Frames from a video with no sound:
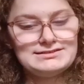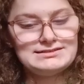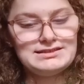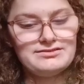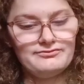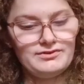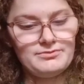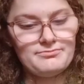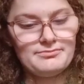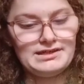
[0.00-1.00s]
to see the
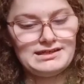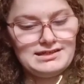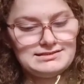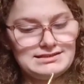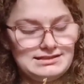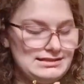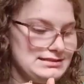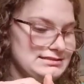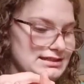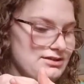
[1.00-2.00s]
front because it
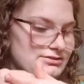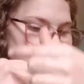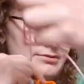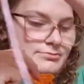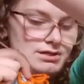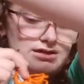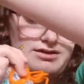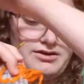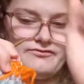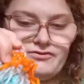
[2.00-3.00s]
is now time
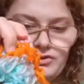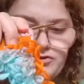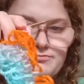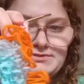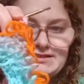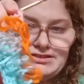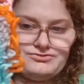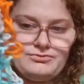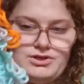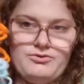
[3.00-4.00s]
for loop
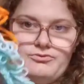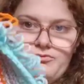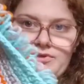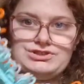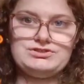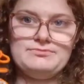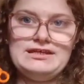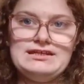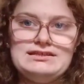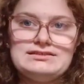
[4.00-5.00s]
stitch row, which
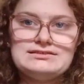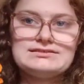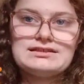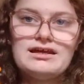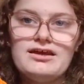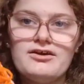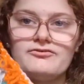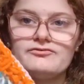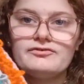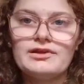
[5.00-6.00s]
means
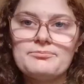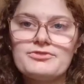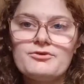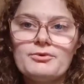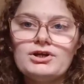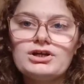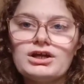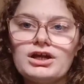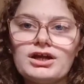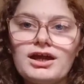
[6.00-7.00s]
flip the
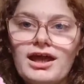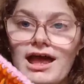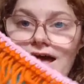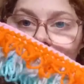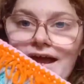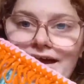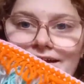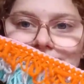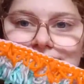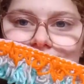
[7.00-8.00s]
work
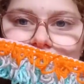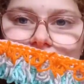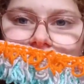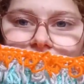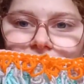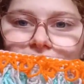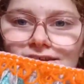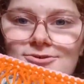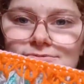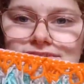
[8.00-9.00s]
and see the
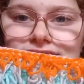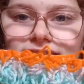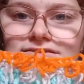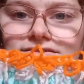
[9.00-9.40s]
loops.